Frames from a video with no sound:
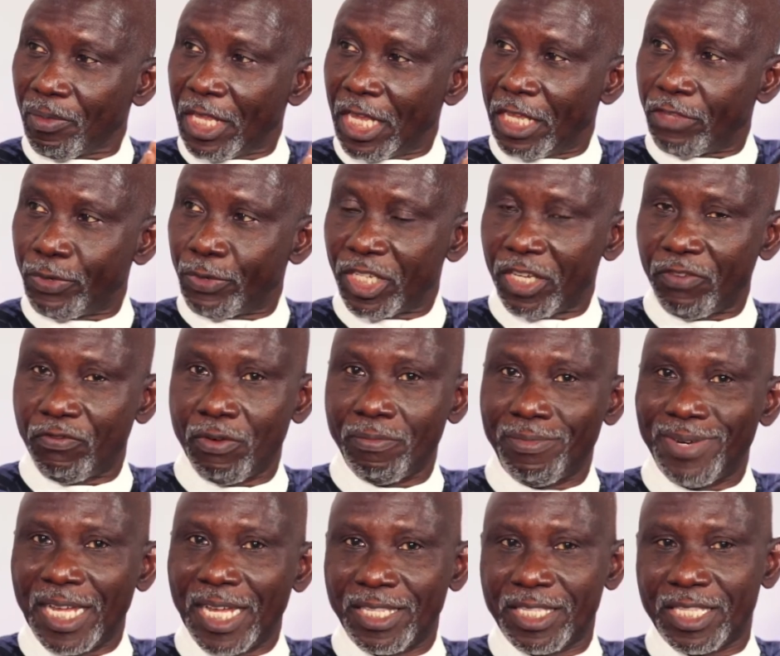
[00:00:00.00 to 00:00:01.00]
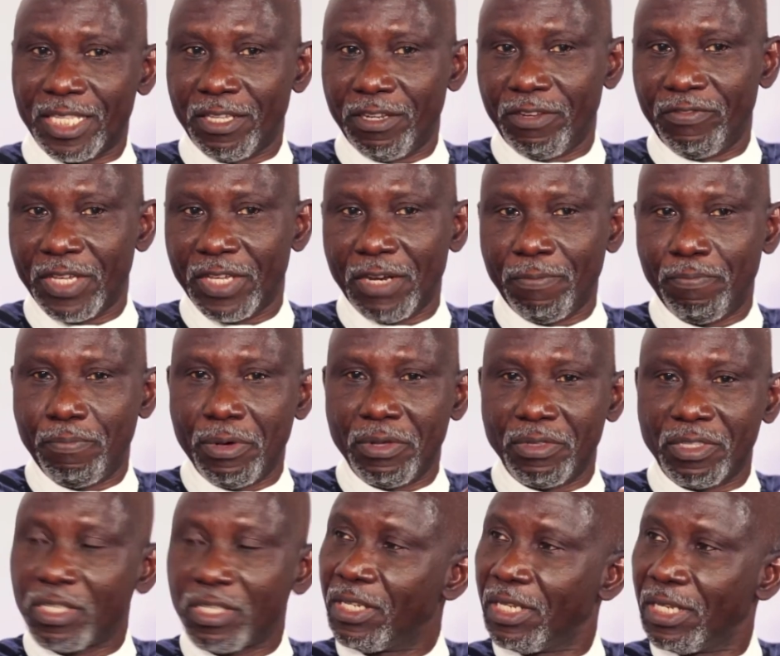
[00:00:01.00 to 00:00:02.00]
especially from that significant
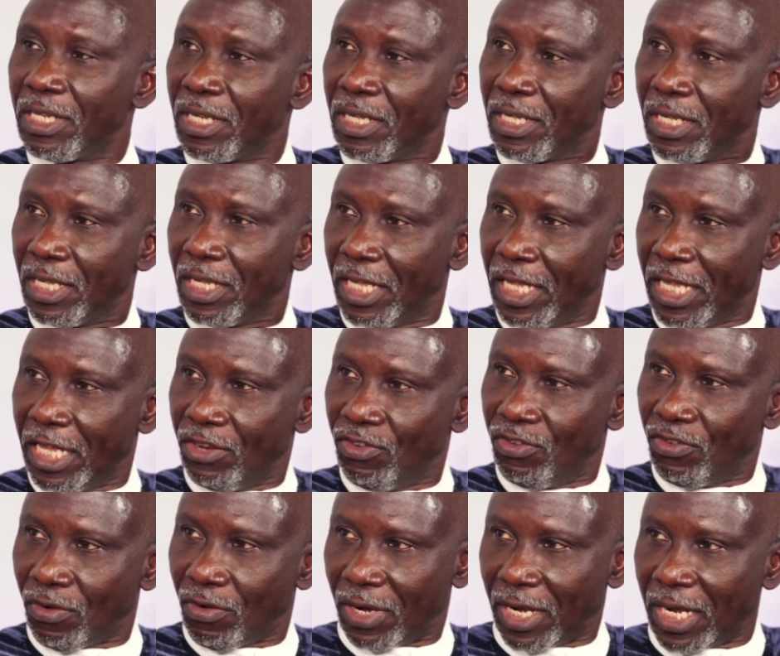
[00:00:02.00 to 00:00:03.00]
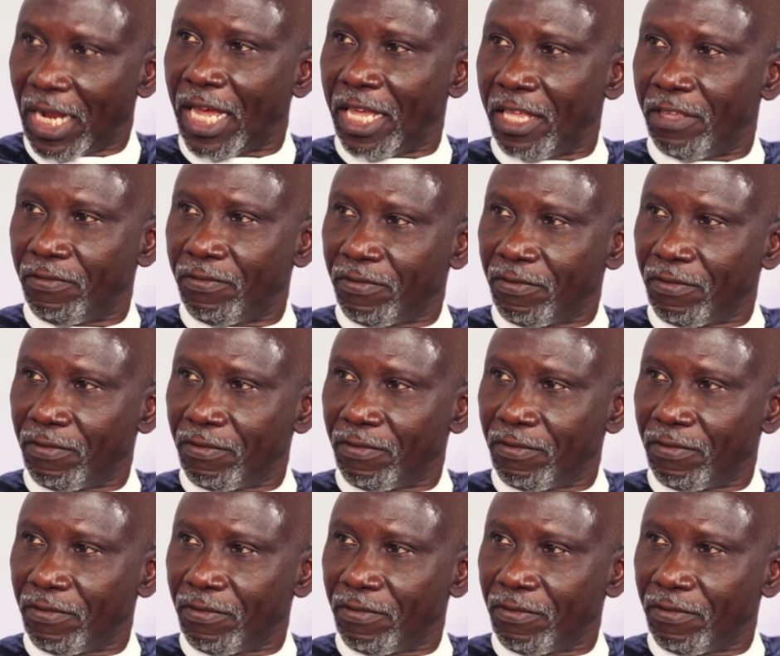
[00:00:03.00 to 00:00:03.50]
person in your life.